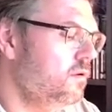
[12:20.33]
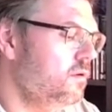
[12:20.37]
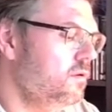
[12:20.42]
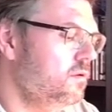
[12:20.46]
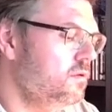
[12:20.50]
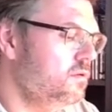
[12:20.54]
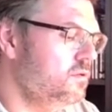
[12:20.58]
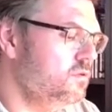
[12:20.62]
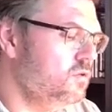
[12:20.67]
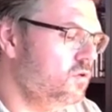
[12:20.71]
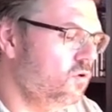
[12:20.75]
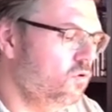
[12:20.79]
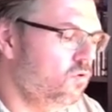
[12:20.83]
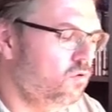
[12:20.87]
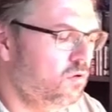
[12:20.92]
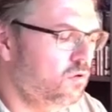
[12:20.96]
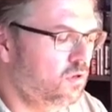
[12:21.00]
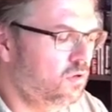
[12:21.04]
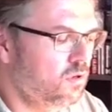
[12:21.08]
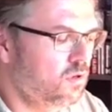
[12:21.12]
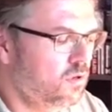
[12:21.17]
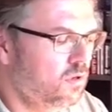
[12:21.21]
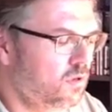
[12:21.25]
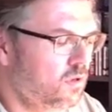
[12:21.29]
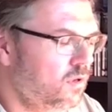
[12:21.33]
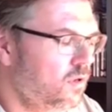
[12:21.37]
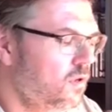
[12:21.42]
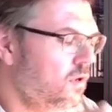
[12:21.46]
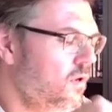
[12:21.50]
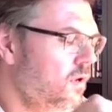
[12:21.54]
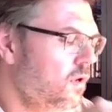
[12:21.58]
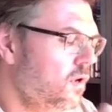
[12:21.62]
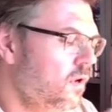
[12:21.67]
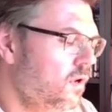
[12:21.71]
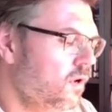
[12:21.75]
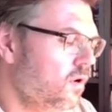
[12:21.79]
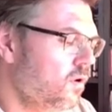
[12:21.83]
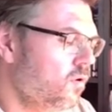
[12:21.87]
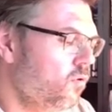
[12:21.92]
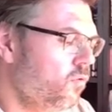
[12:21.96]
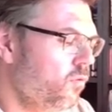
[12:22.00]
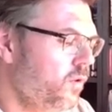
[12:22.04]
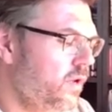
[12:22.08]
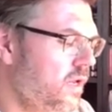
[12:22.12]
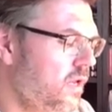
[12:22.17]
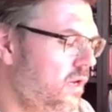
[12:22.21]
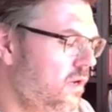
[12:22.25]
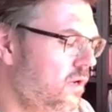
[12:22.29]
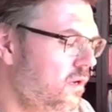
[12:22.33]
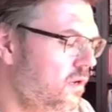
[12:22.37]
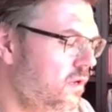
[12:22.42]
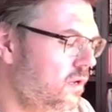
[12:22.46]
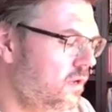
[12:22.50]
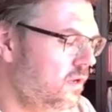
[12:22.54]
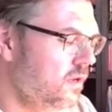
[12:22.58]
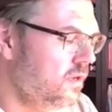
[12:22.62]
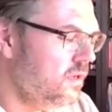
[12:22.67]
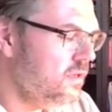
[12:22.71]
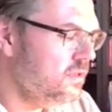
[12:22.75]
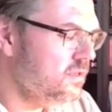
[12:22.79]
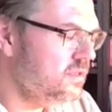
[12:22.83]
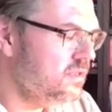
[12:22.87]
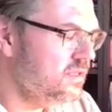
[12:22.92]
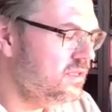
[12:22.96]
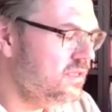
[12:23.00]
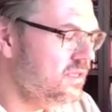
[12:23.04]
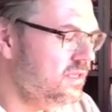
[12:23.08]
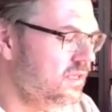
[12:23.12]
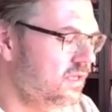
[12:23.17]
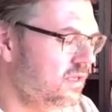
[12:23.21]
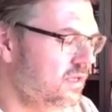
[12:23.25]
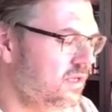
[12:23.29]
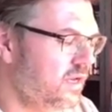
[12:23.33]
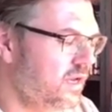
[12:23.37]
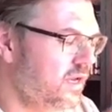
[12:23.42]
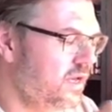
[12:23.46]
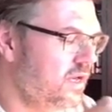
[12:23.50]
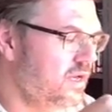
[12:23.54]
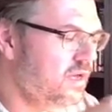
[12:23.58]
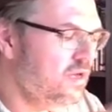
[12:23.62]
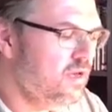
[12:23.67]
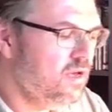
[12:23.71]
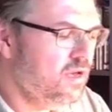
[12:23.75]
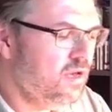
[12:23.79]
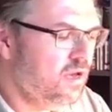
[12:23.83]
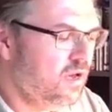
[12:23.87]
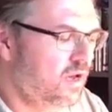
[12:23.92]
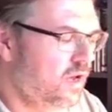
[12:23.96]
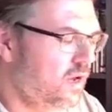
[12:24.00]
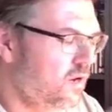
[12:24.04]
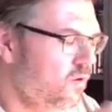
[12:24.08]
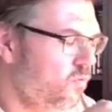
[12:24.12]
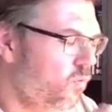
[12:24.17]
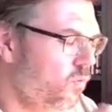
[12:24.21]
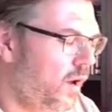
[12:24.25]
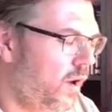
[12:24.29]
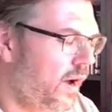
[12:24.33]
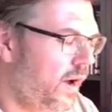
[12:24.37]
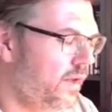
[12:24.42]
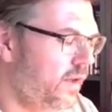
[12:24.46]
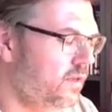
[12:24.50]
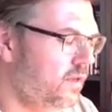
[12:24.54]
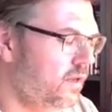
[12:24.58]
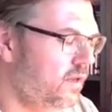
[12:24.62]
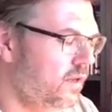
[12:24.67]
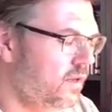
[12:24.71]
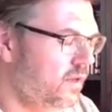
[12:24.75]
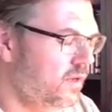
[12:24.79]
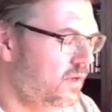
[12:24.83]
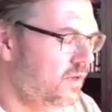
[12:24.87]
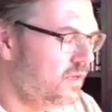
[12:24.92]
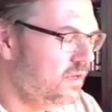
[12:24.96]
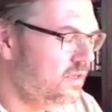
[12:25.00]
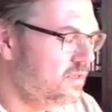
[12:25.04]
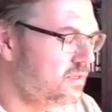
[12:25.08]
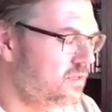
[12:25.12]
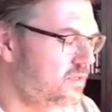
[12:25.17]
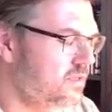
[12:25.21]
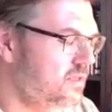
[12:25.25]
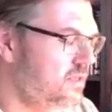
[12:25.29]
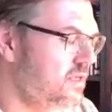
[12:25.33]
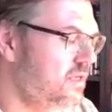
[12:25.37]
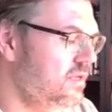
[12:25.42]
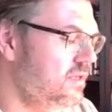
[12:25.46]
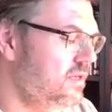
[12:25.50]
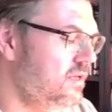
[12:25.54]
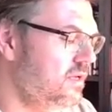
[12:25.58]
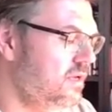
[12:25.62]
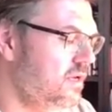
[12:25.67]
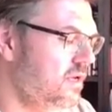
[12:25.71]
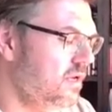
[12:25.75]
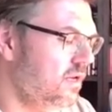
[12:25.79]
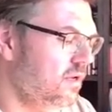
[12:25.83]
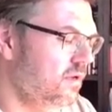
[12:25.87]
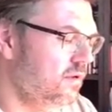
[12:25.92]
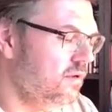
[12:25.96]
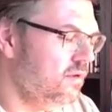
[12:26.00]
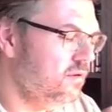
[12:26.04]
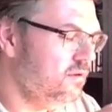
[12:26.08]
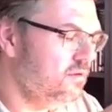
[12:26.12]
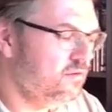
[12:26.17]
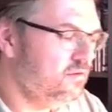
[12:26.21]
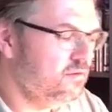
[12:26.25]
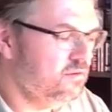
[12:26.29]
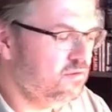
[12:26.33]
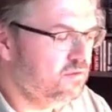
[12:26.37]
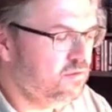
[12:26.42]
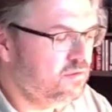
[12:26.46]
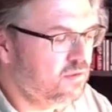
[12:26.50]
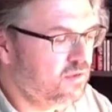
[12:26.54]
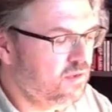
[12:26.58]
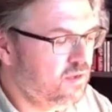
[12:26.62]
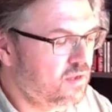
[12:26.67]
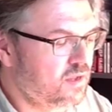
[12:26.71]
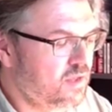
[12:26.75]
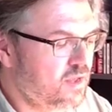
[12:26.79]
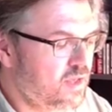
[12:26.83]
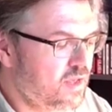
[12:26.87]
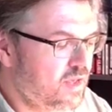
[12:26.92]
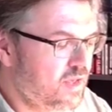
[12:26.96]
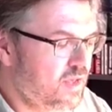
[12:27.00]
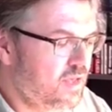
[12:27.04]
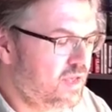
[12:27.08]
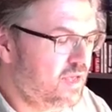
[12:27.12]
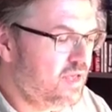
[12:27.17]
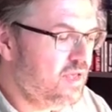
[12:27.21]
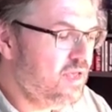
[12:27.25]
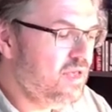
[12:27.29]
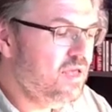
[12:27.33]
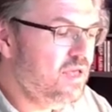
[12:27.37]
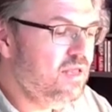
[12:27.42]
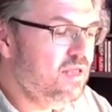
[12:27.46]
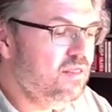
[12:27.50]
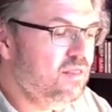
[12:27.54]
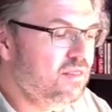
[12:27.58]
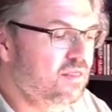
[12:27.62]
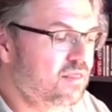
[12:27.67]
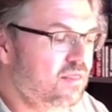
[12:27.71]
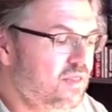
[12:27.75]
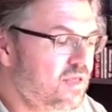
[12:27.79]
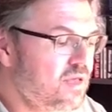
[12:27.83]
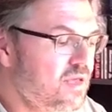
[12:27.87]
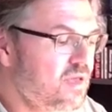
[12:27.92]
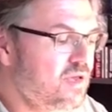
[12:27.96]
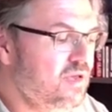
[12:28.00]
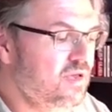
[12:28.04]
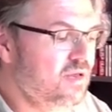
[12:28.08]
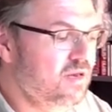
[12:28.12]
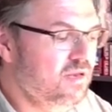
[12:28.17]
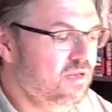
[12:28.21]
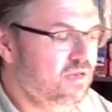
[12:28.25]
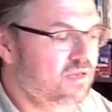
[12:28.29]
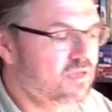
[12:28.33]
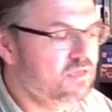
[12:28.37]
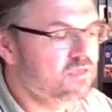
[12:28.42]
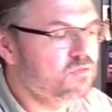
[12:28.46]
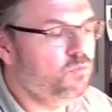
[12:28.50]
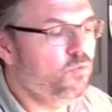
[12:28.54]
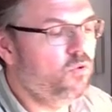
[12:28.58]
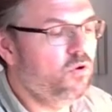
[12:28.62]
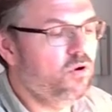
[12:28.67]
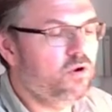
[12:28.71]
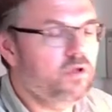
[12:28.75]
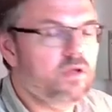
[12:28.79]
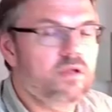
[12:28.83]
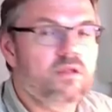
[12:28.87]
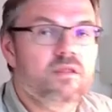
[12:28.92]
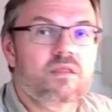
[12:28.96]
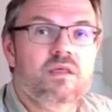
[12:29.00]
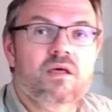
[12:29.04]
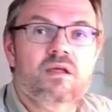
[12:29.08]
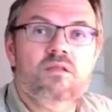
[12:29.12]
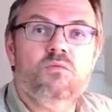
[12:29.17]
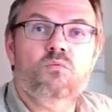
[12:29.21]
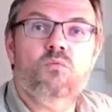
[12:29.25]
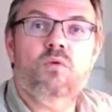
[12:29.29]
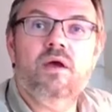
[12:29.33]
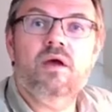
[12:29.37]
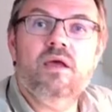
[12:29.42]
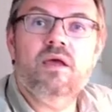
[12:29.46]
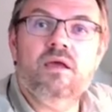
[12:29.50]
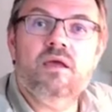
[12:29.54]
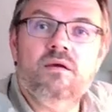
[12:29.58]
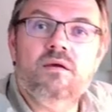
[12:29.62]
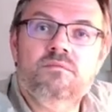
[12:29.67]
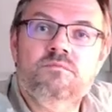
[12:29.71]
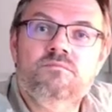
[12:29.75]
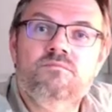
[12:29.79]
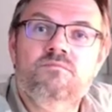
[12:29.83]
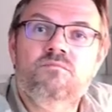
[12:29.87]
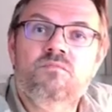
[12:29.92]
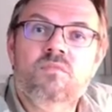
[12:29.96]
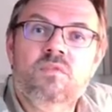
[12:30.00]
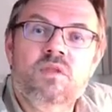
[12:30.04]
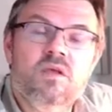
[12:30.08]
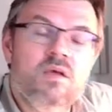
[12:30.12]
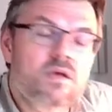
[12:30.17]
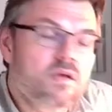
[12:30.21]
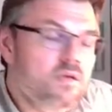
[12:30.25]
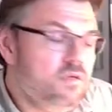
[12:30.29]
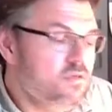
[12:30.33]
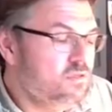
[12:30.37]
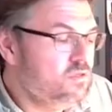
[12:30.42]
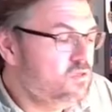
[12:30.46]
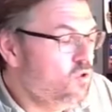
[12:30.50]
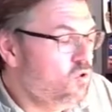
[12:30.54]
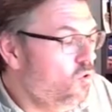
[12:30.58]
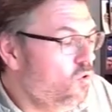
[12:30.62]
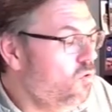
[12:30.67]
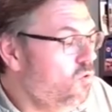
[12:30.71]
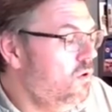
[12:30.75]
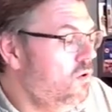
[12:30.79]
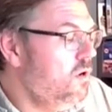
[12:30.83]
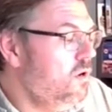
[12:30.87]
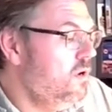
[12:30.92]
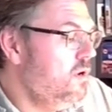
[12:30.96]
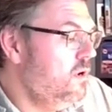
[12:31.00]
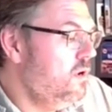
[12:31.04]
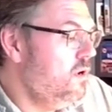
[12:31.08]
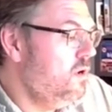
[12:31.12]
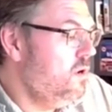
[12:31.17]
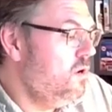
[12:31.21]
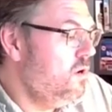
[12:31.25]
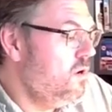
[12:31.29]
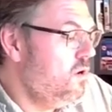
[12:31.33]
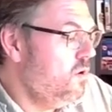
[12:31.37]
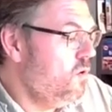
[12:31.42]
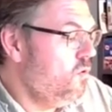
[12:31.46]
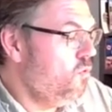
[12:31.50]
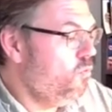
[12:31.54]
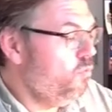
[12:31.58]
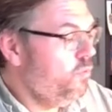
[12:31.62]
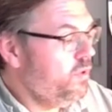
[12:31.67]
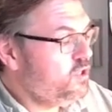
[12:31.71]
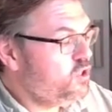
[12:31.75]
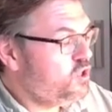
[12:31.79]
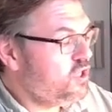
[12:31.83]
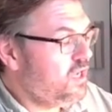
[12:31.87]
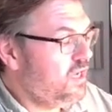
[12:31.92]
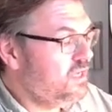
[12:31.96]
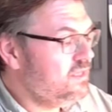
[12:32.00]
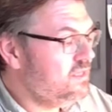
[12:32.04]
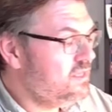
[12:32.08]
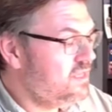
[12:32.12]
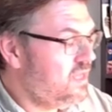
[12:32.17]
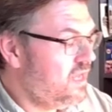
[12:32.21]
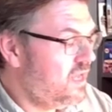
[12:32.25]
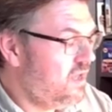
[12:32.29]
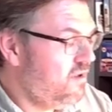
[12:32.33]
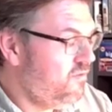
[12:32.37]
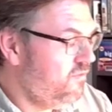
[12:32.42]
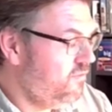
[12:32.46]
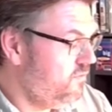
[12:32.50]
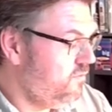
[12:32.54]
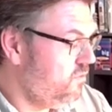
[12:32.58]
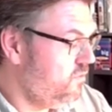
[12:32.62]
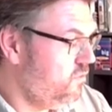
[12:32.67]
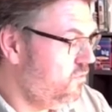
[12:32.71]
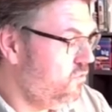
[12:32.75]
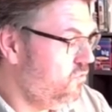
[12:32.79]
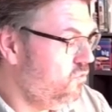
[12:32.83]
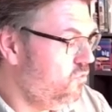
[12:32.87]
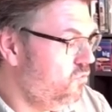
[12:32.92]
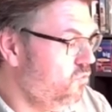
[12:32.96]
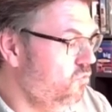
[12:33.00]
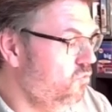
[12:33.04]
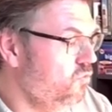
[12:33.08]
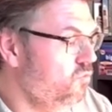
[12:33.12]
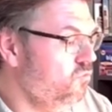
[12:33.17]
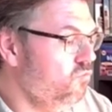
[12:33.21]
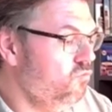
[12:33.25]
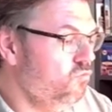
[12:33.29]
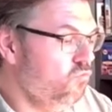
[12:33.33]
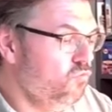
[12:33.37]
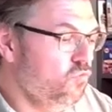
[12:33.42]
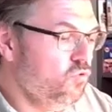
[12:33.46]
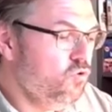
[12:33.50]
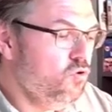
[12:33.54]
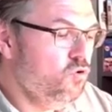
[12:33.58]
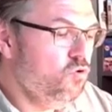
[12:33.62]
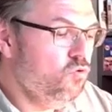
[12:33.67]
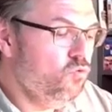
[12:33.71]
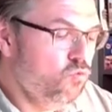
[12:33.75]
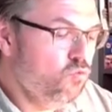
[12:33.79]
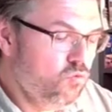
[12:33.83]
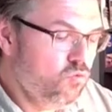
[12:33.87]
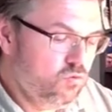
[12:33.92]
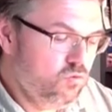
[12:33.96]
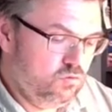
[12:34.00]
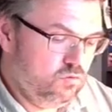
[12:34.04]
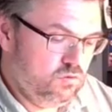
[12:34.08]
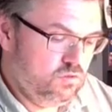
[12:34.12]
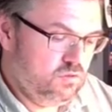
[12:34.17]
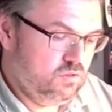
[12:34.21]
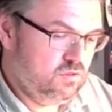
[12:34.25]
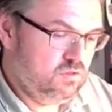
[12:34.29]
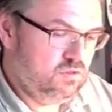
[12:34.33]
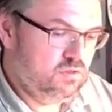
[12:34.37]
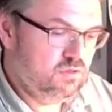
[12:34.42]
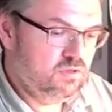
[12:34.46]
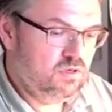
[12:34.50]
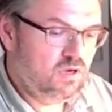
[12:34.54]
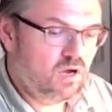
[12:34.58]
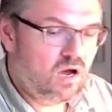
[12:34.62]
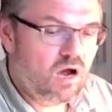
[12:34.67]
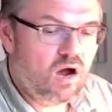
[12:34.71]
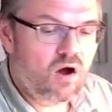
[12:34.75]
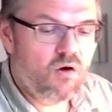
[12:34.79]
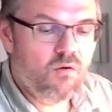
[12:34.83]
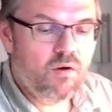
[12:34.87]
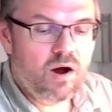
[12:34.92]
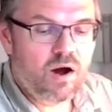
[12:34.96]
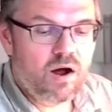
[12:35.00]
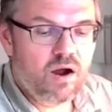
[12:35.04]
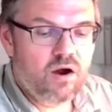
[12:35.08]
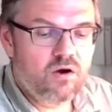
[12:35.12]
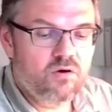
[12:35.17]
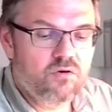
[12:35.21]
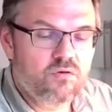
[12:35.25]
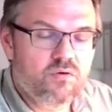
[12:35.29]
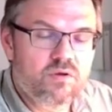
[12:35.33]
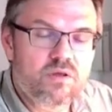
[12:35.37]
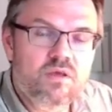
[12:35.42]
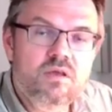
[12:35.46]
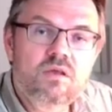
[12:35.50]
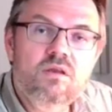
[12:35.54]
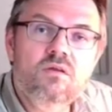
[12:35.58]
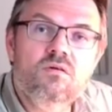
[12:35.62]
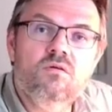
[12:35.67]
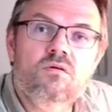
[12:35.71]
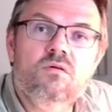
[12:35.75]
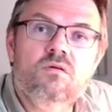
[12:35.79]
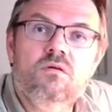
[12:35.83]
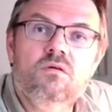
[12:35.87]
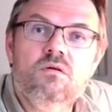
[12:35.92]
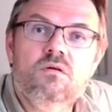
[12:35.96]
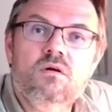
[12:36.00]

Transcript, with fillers: So green is CLK and white is DT. Indeed, it is working that way. So we just have to use our Arduino